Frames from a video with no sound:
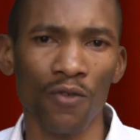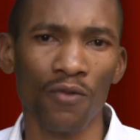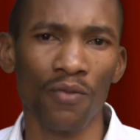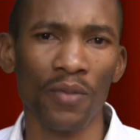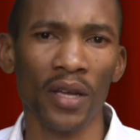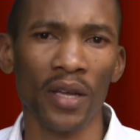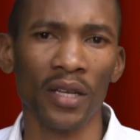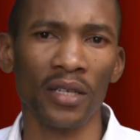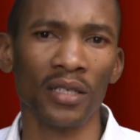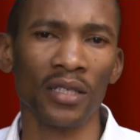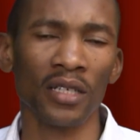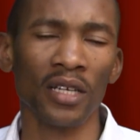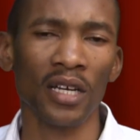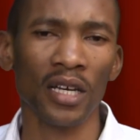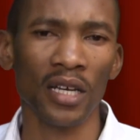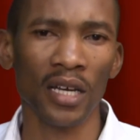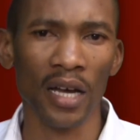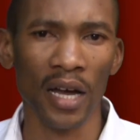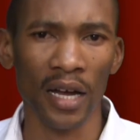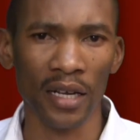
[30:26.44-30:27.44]
movement
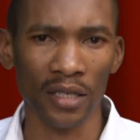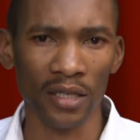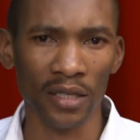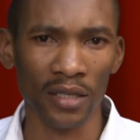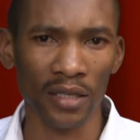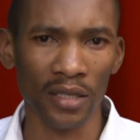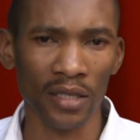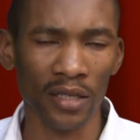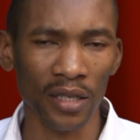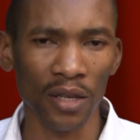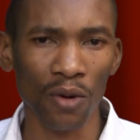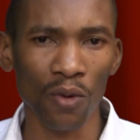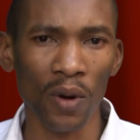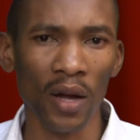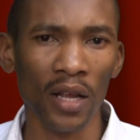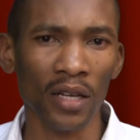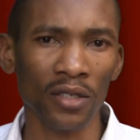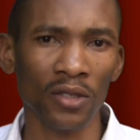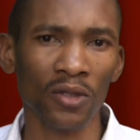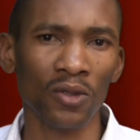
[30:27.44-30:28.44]
in the
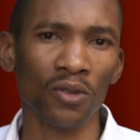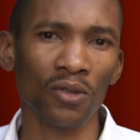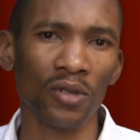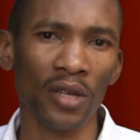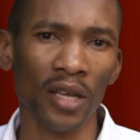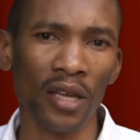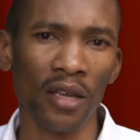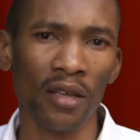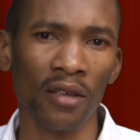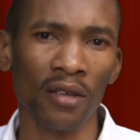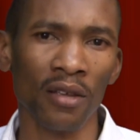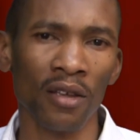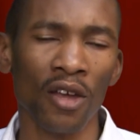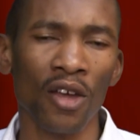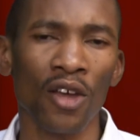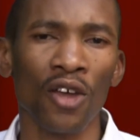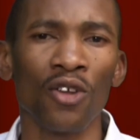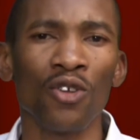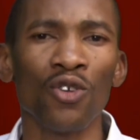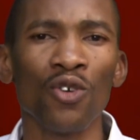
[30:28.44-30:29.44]
world today.
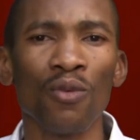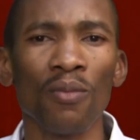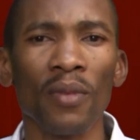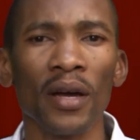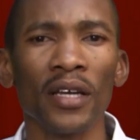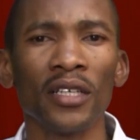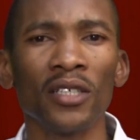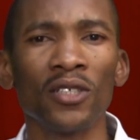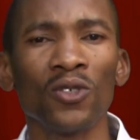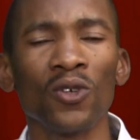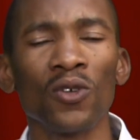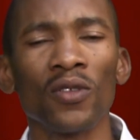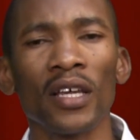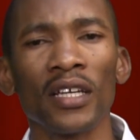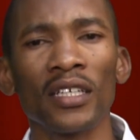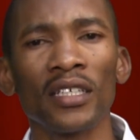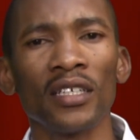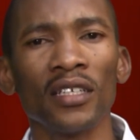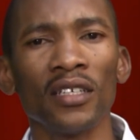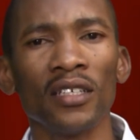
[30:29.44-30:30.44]
You might know
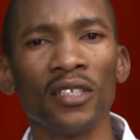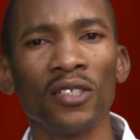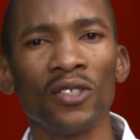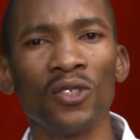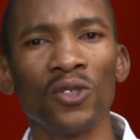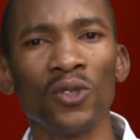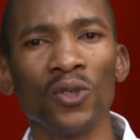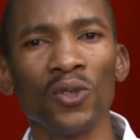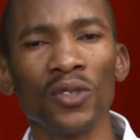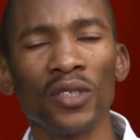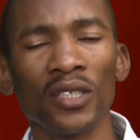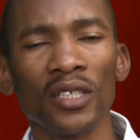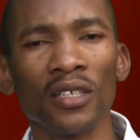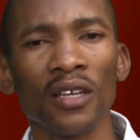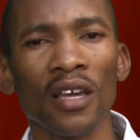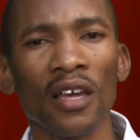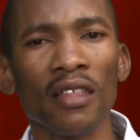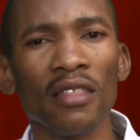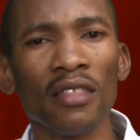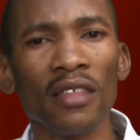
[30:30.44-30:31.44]
that he is
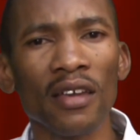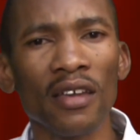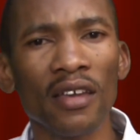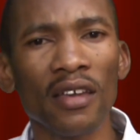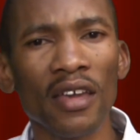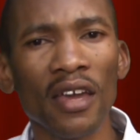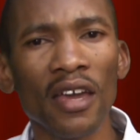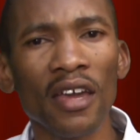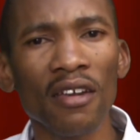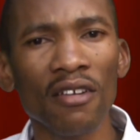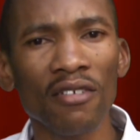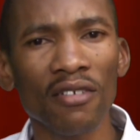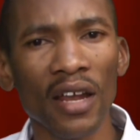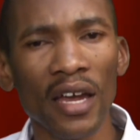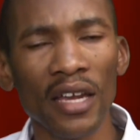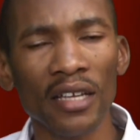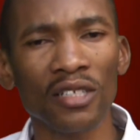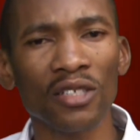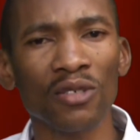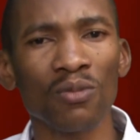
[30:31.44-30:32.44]
using the gay
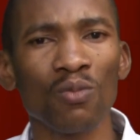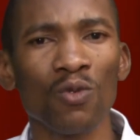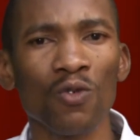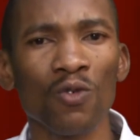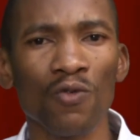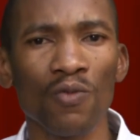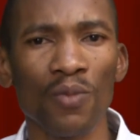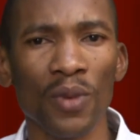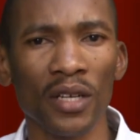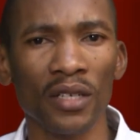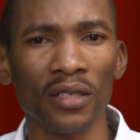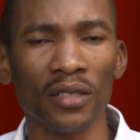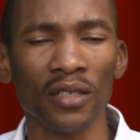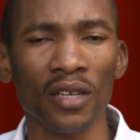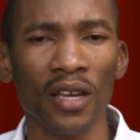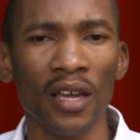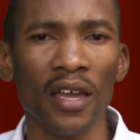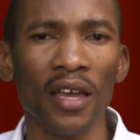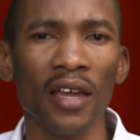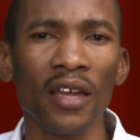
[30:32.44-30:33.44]
rights
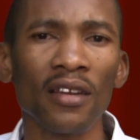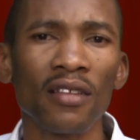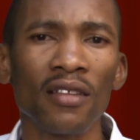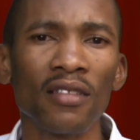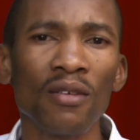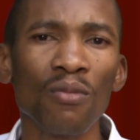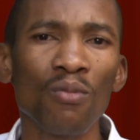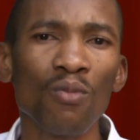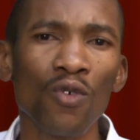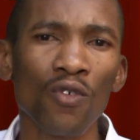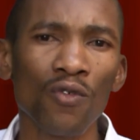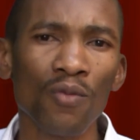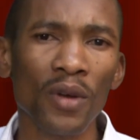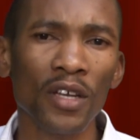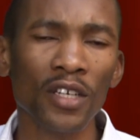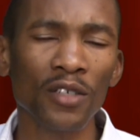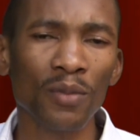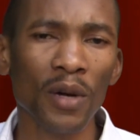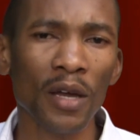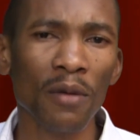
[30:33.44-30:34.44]
movement and the
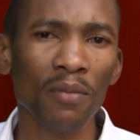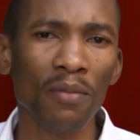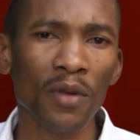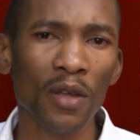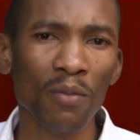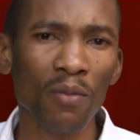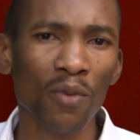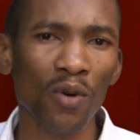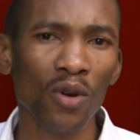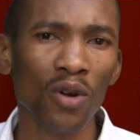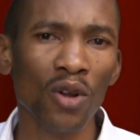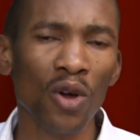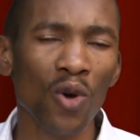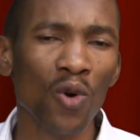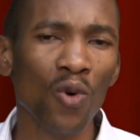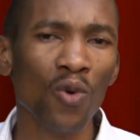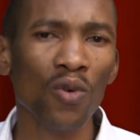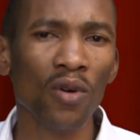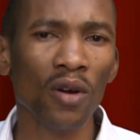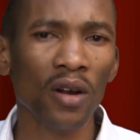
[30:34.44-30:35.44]
movement by people
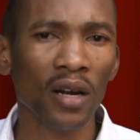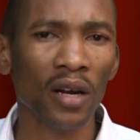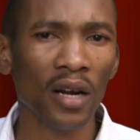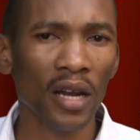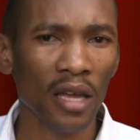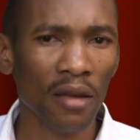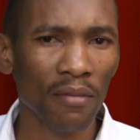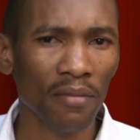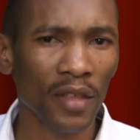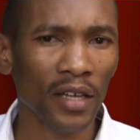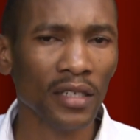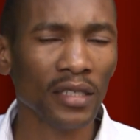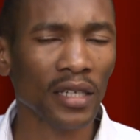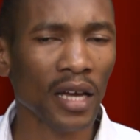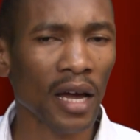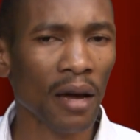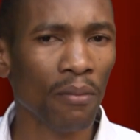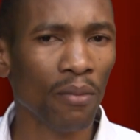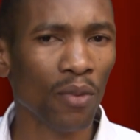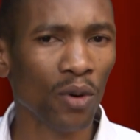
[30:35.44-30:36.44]
who claim
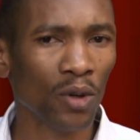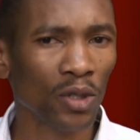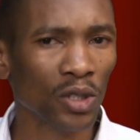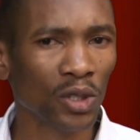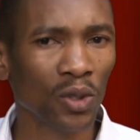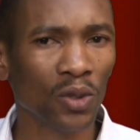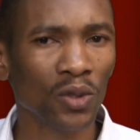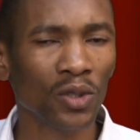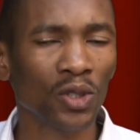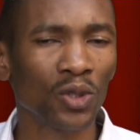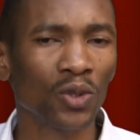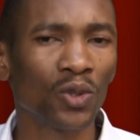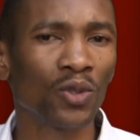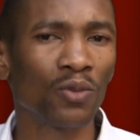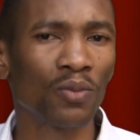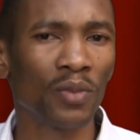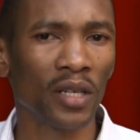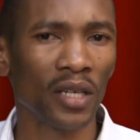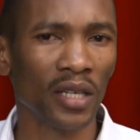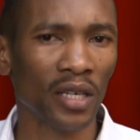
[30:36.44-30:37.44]
that abortion
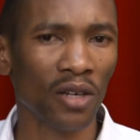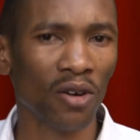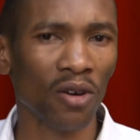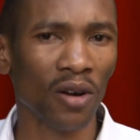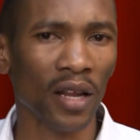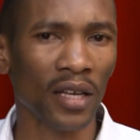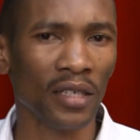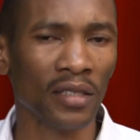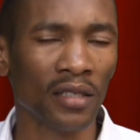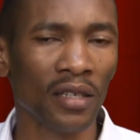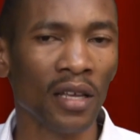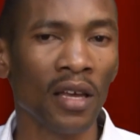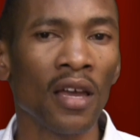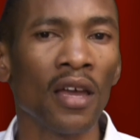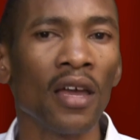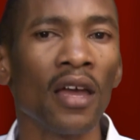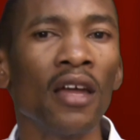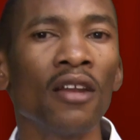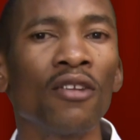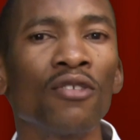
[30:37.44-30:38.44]
should be legalized.
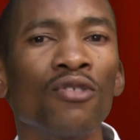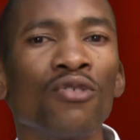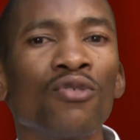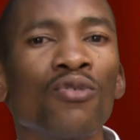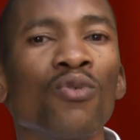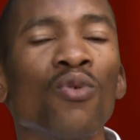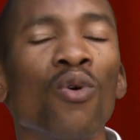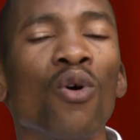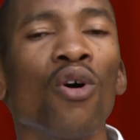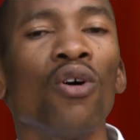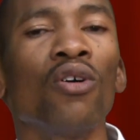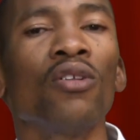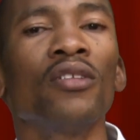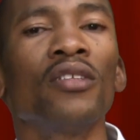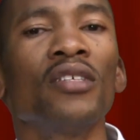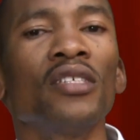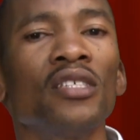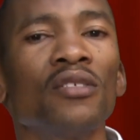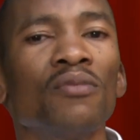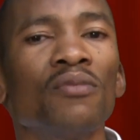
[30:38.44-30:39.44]
And through
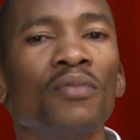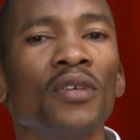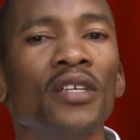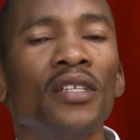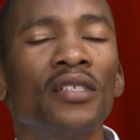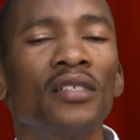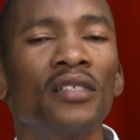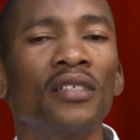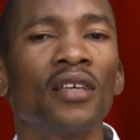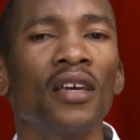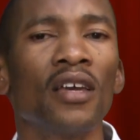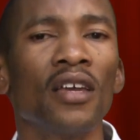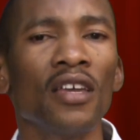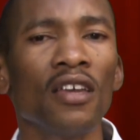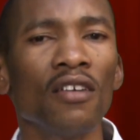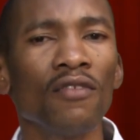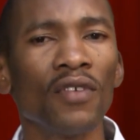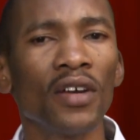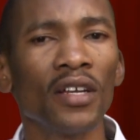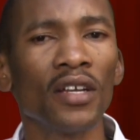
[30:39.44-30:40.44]
all these means,
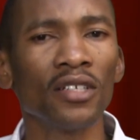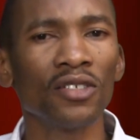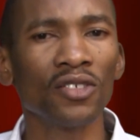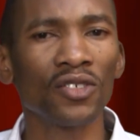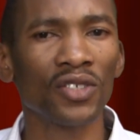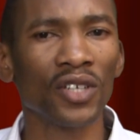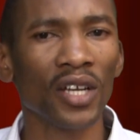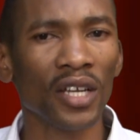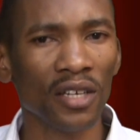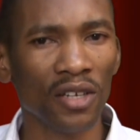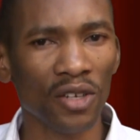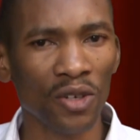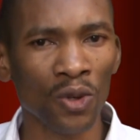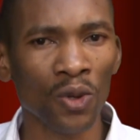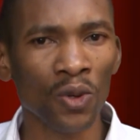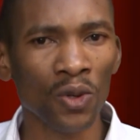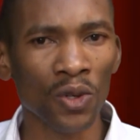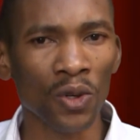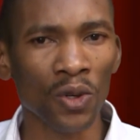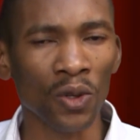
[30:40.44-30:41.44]
even trade
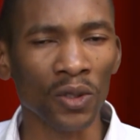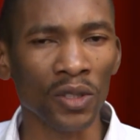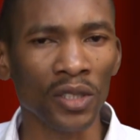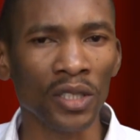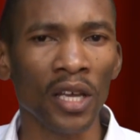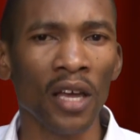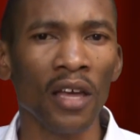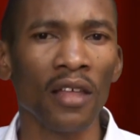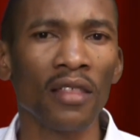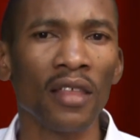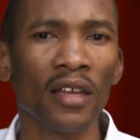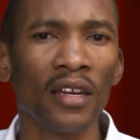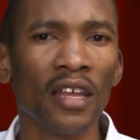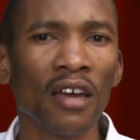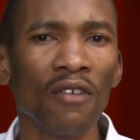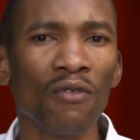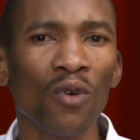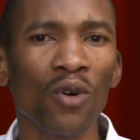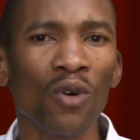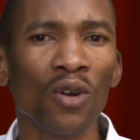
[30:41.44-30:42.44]
unions, the
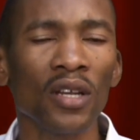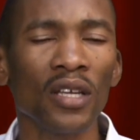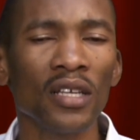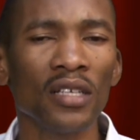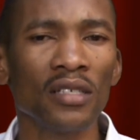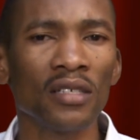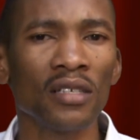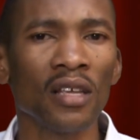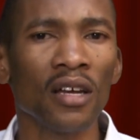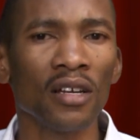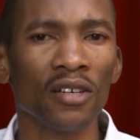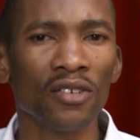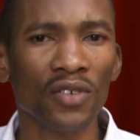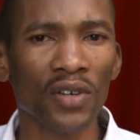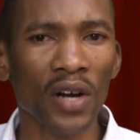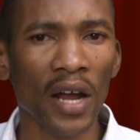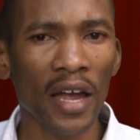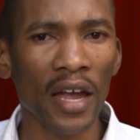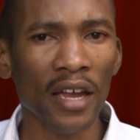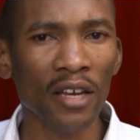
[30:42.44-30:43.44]
devil is
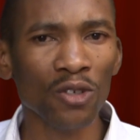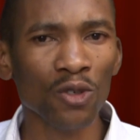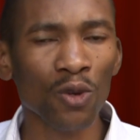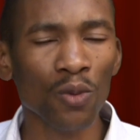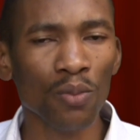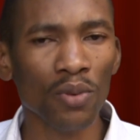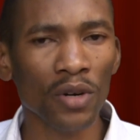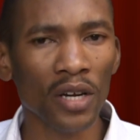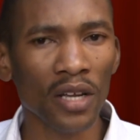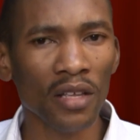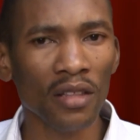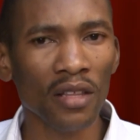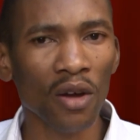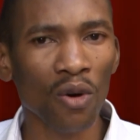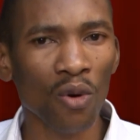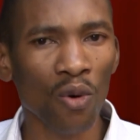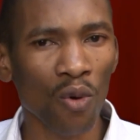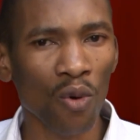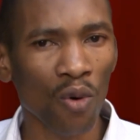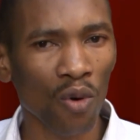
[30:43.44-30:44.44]
trying to bring
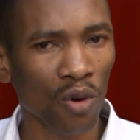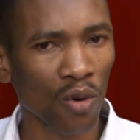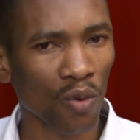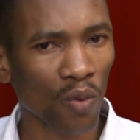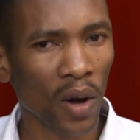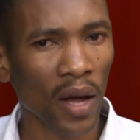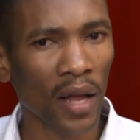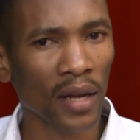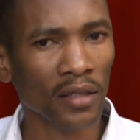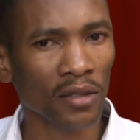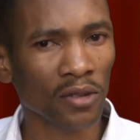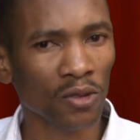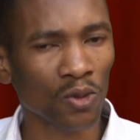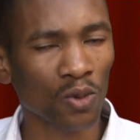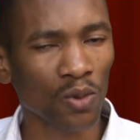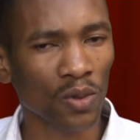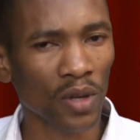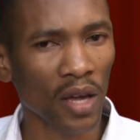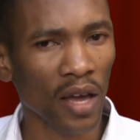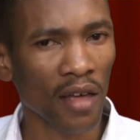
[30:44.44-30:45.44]
the whole world
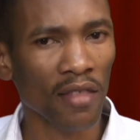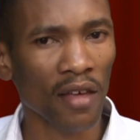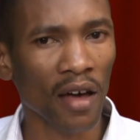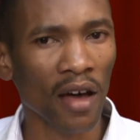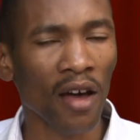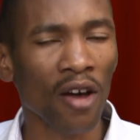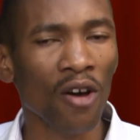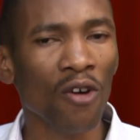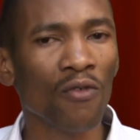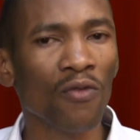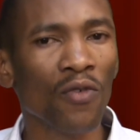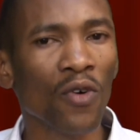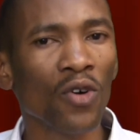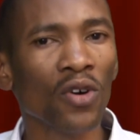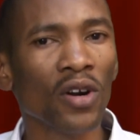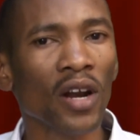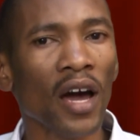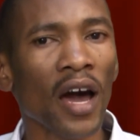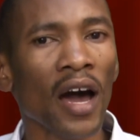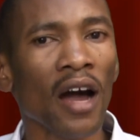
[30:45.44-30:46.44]
together
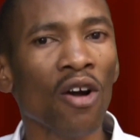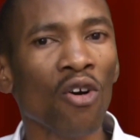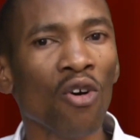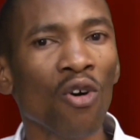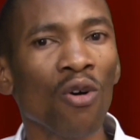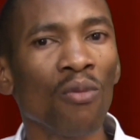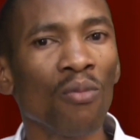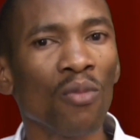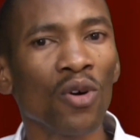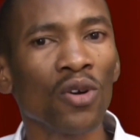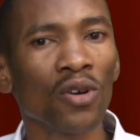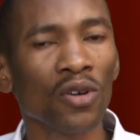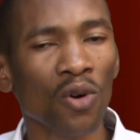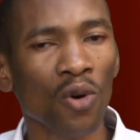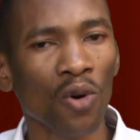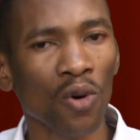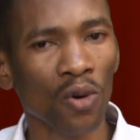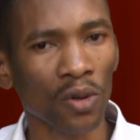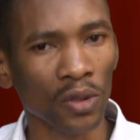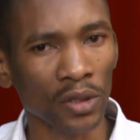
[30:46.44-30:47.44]
for a common
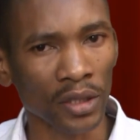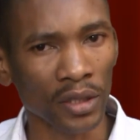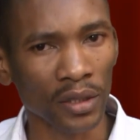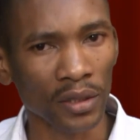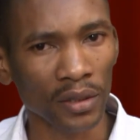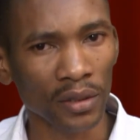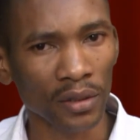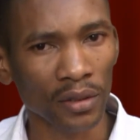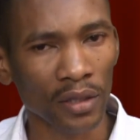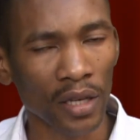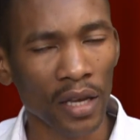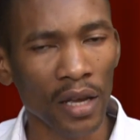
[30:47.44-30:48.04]
cause.